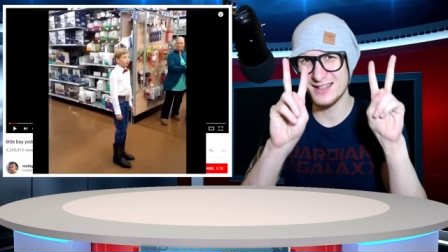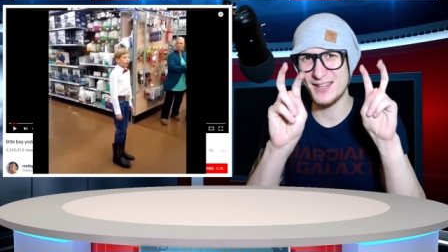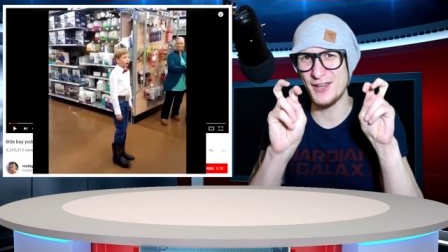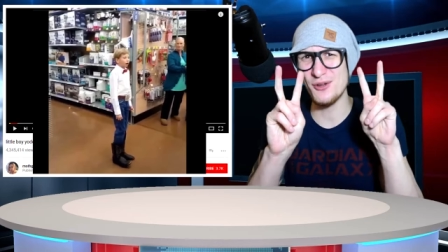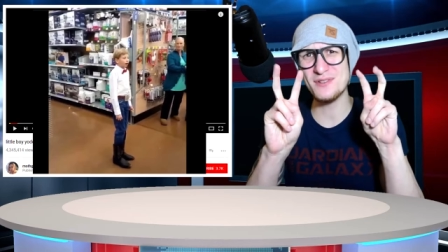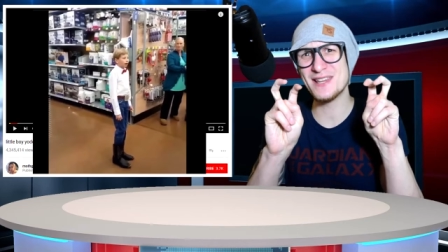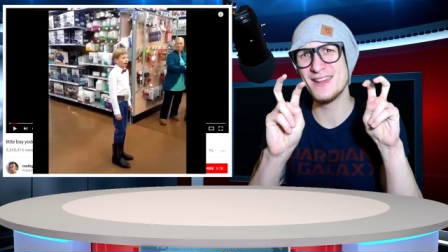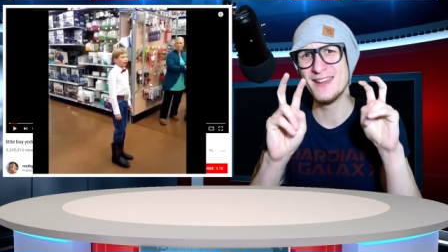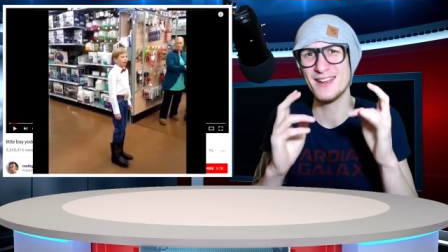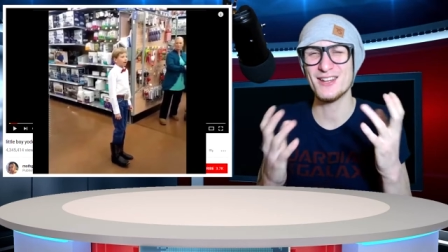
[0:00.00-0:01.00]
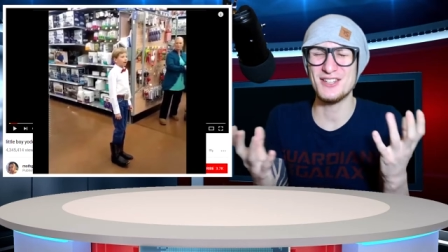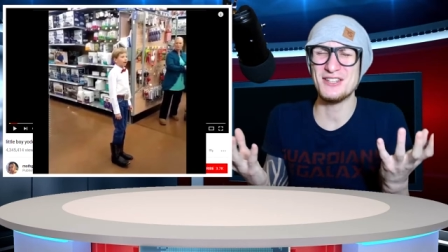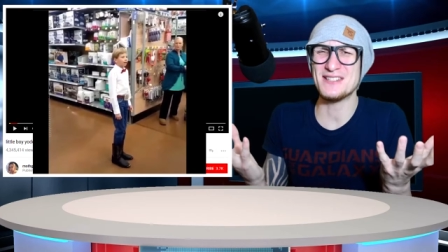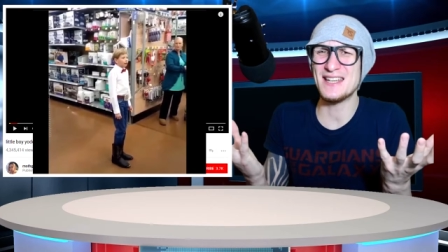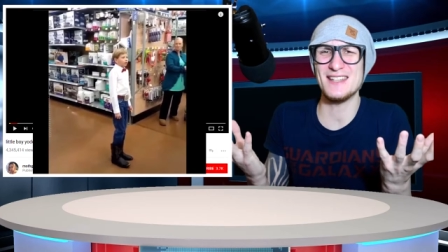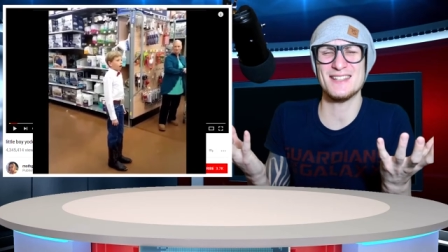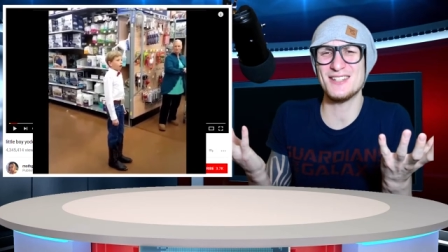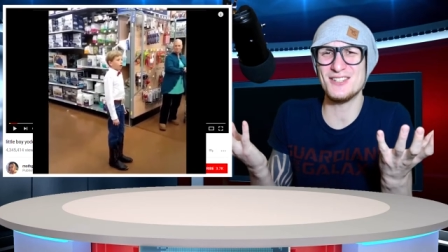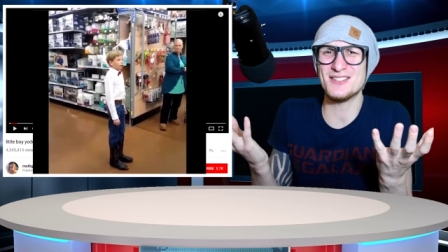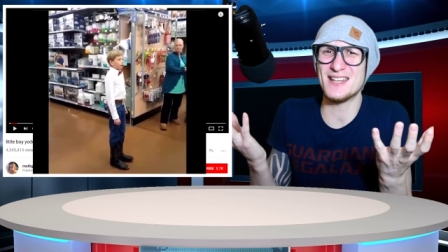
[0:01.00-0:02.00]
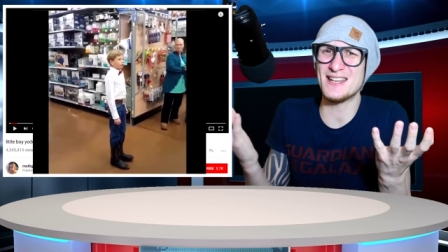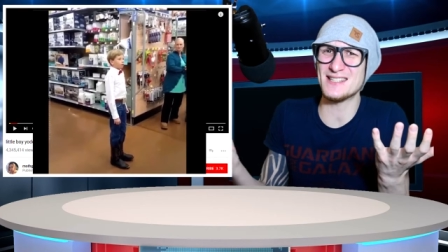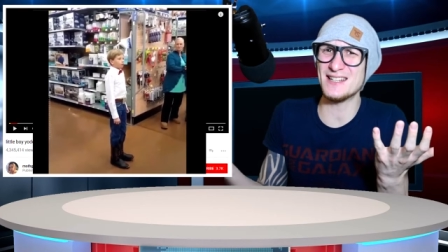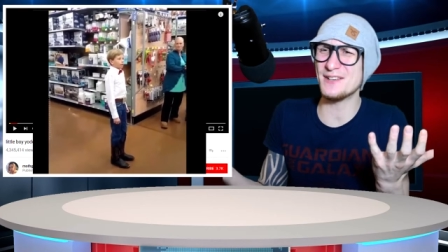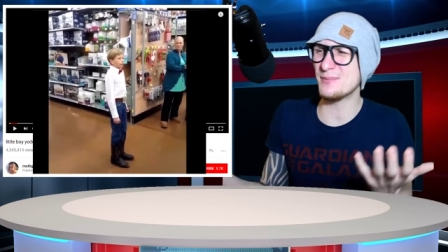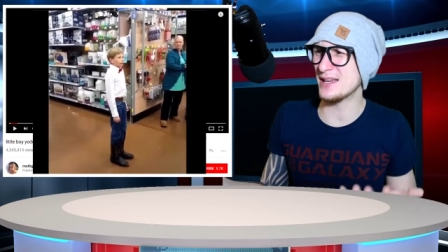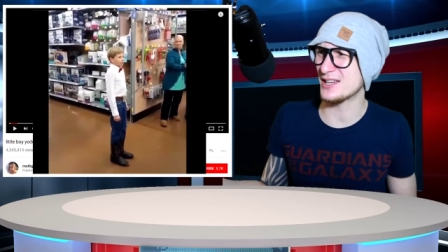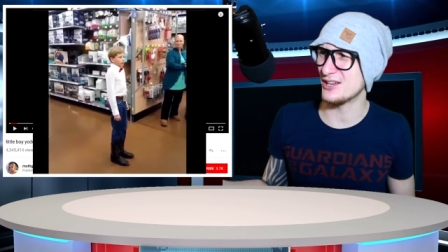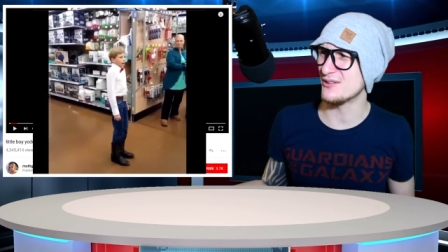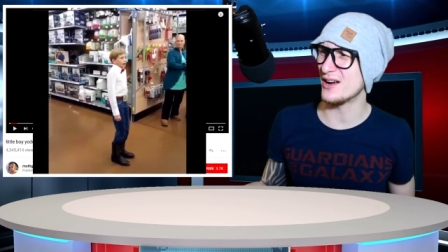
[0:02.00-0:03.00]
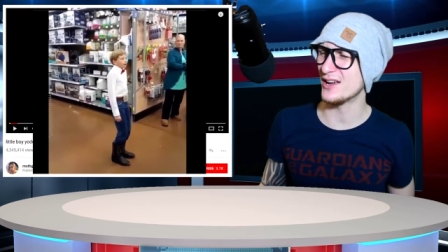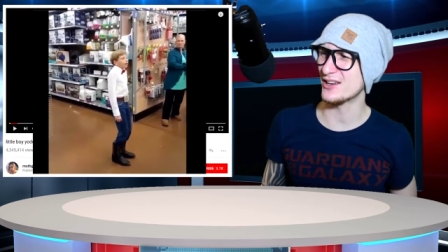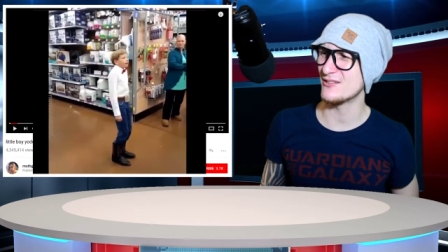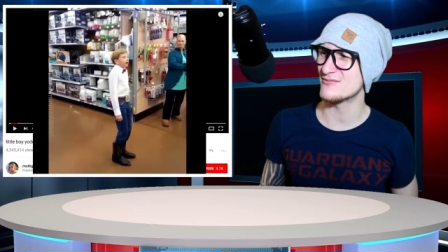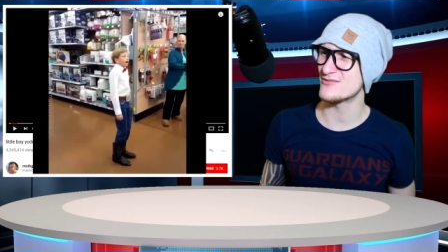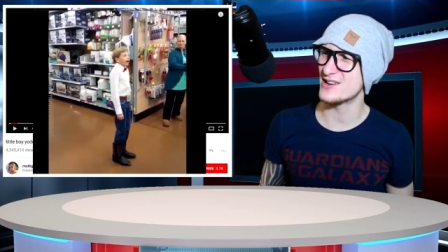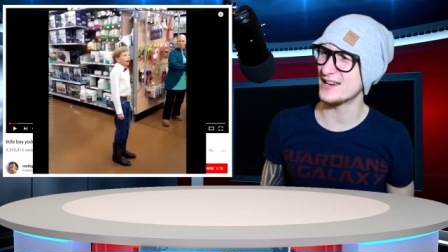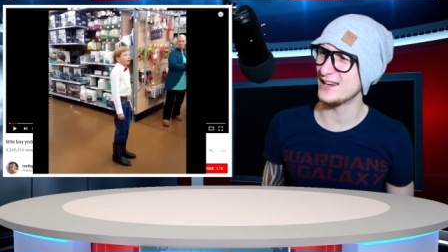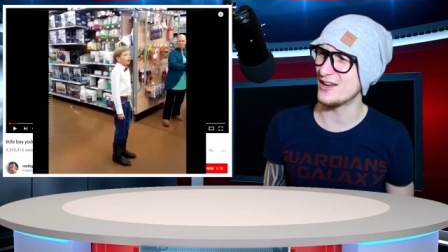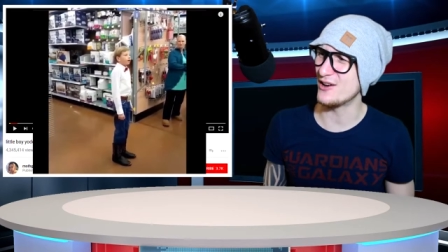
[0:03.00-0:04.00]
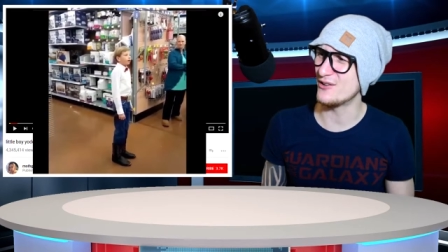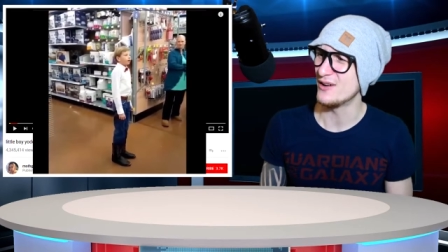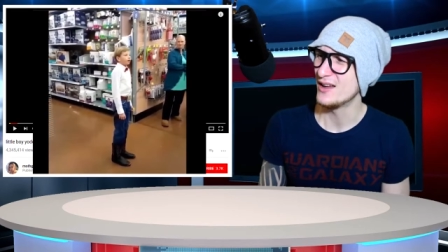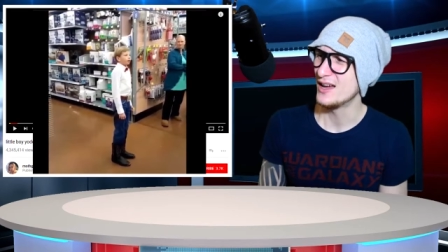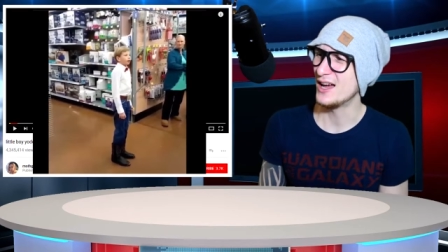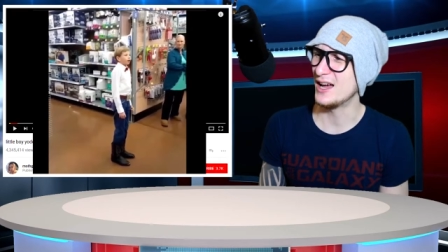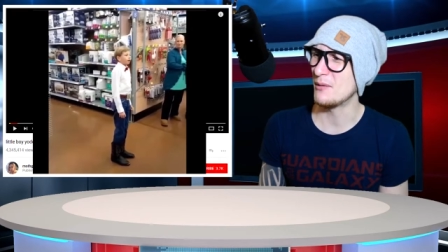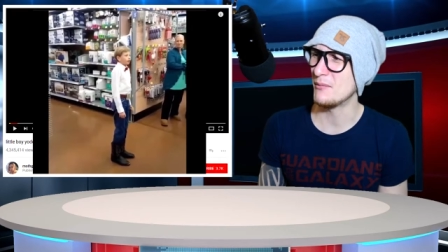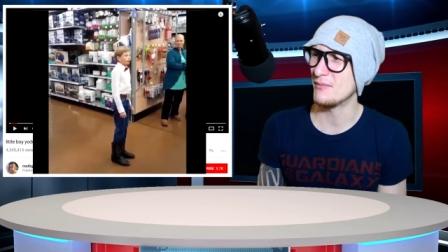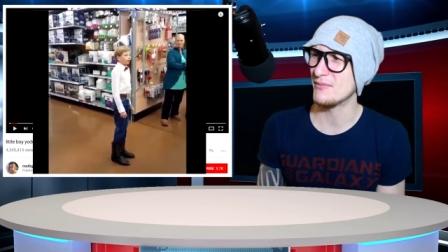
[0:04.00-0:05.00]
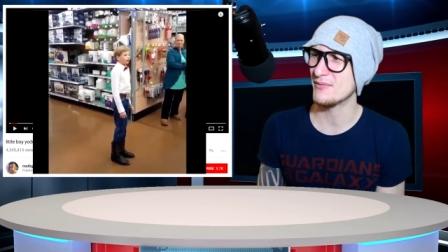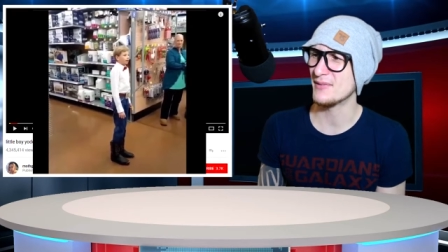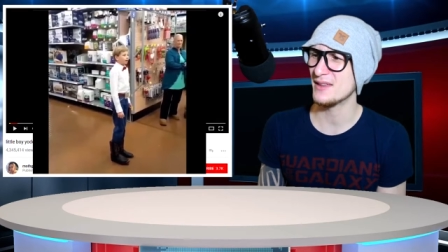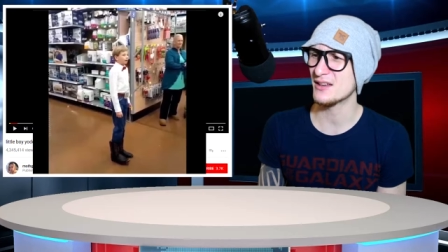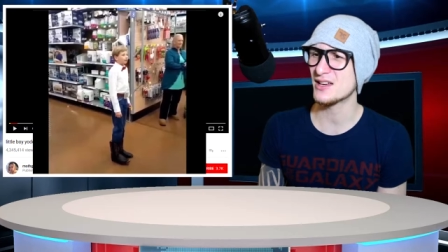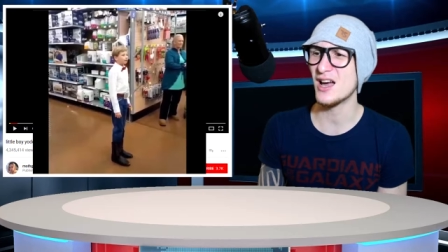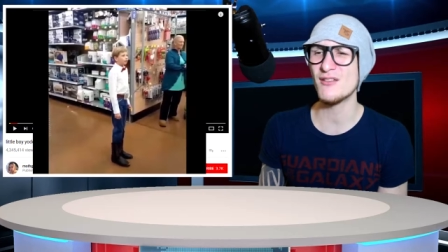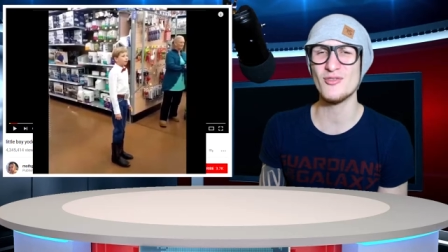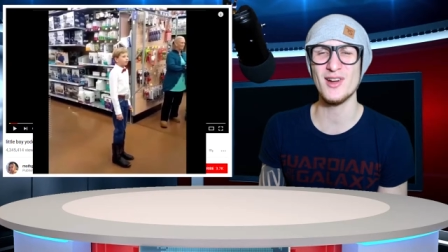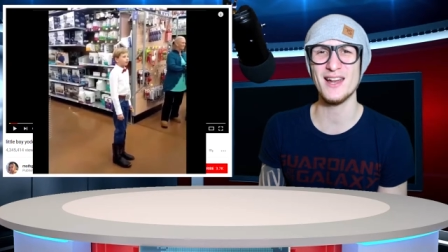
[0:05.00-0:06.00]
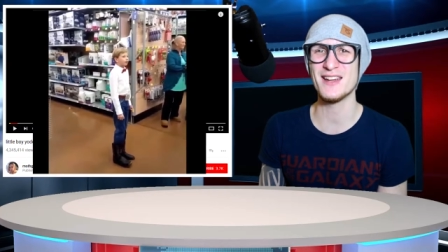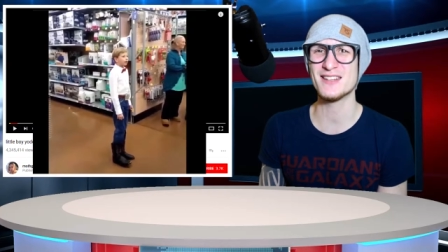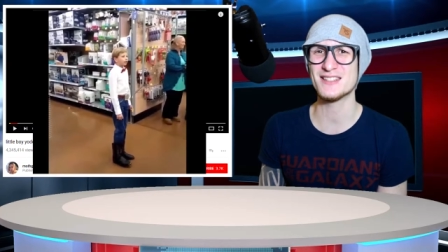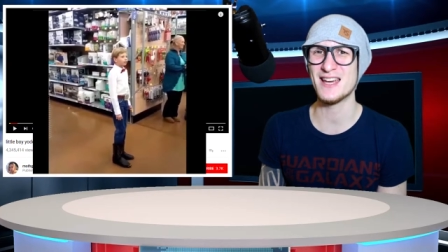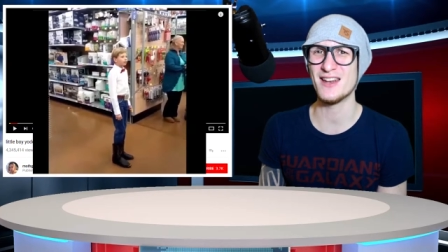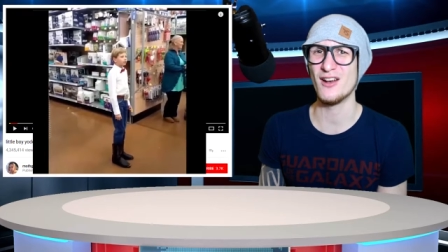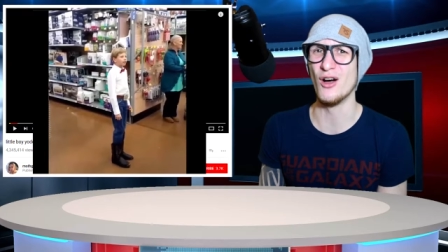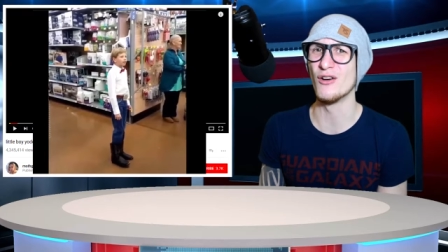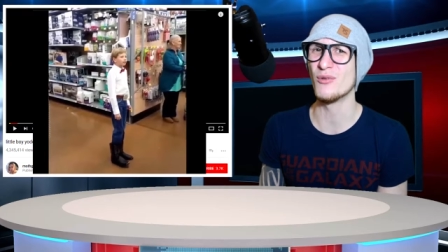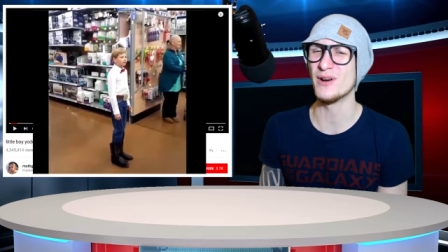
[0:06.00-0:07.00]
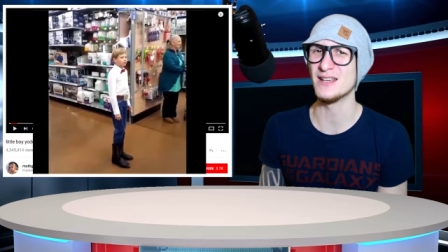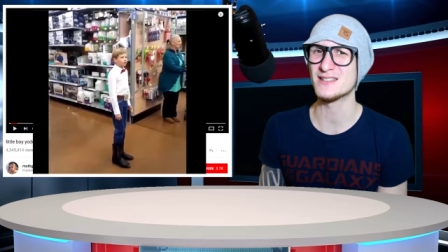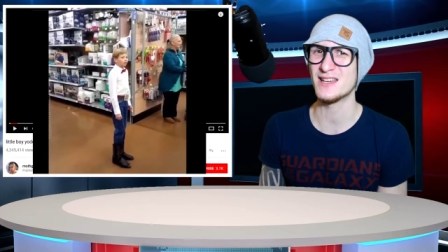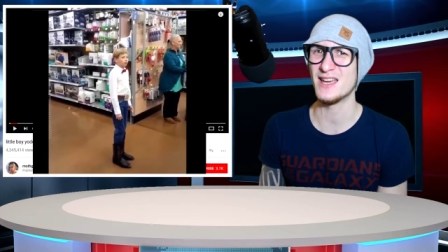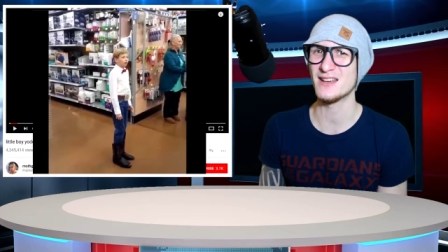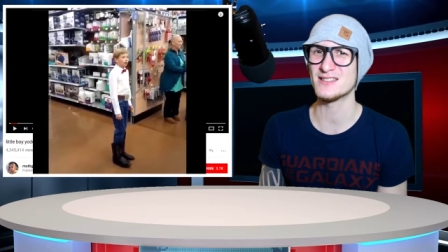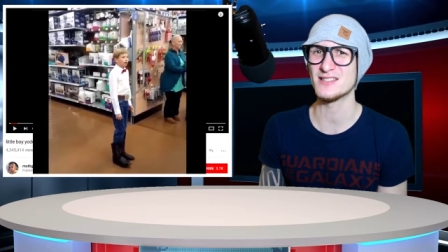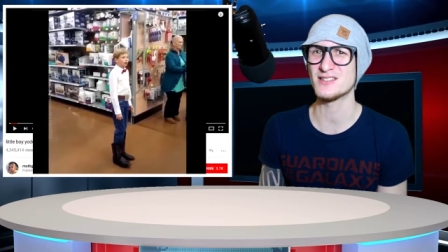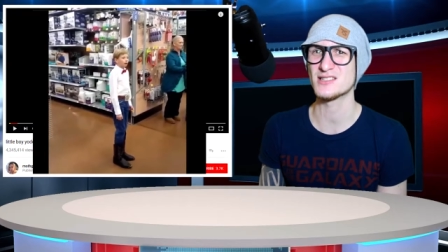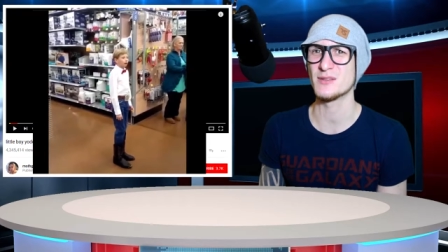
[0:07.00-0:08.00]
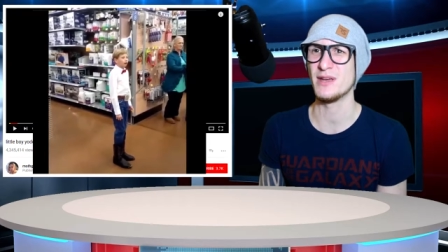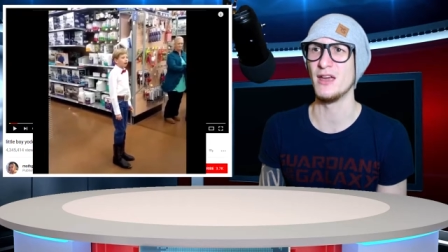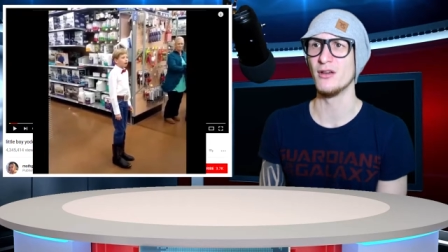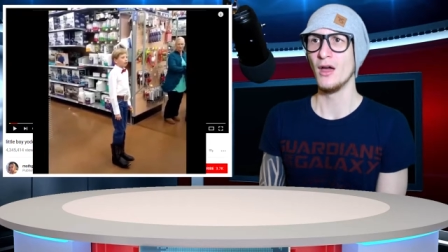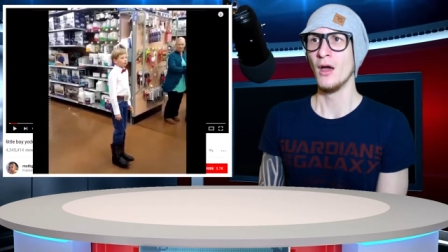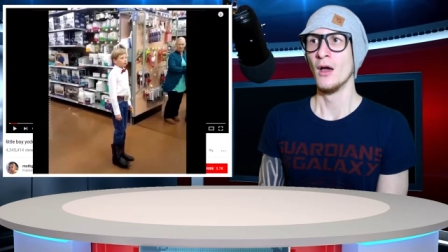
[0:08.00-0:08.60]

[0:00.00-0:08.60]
cute could you say could you say it's a little bit cute? I don't really know. Um, you can't really understand a lot of what he's saying because it's just a bit of.